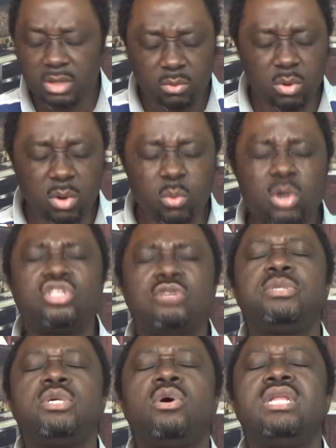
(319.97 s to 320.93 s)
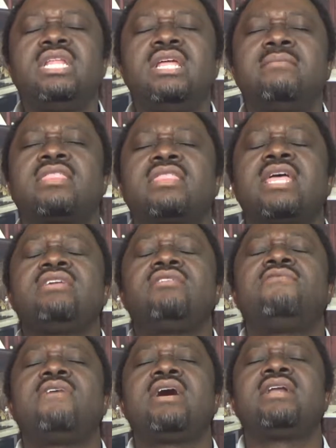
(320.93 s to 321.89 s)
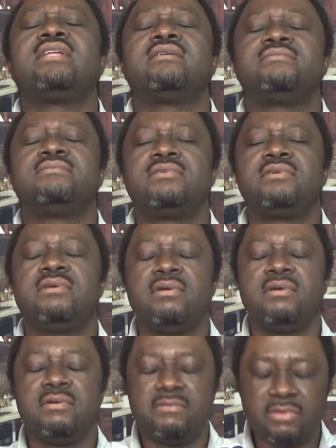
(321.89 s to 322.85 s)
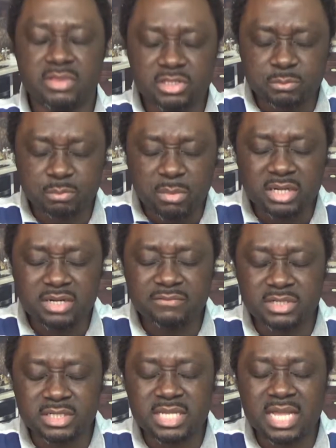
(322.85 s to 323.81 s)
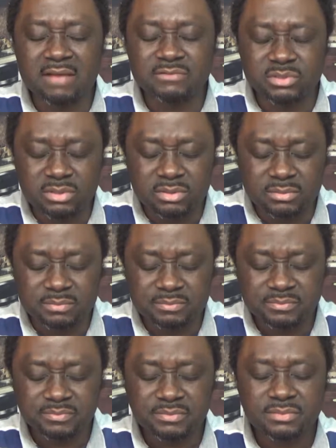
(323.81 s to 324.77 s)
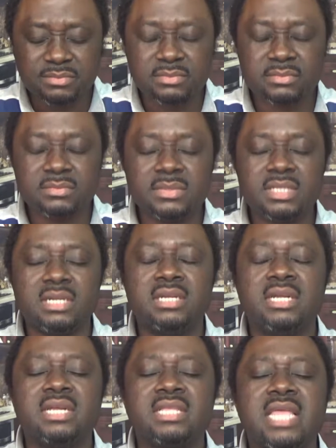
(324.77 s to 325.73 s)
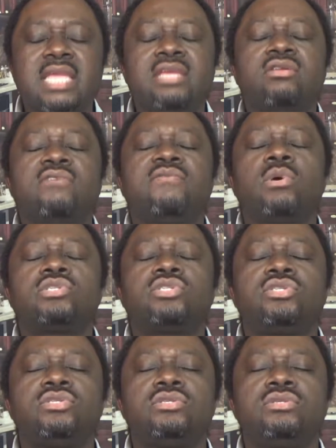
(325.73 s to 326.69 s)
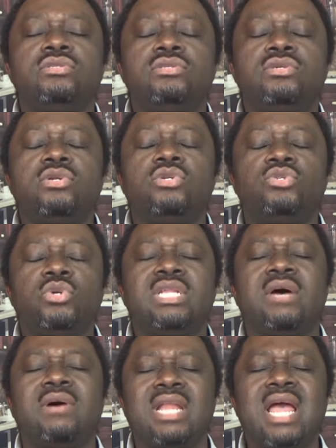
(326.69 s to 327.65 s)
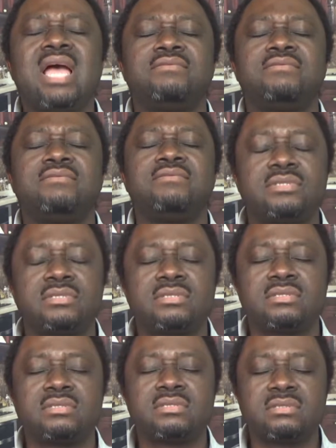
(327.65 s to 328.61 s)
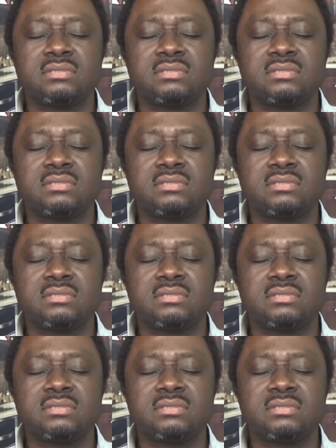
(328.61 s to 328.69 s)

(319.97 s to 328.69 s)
We worship your holy name. Thank you, Father, for this morning, for this afternoon. Thank you, Lord, for what you're going to do in our lives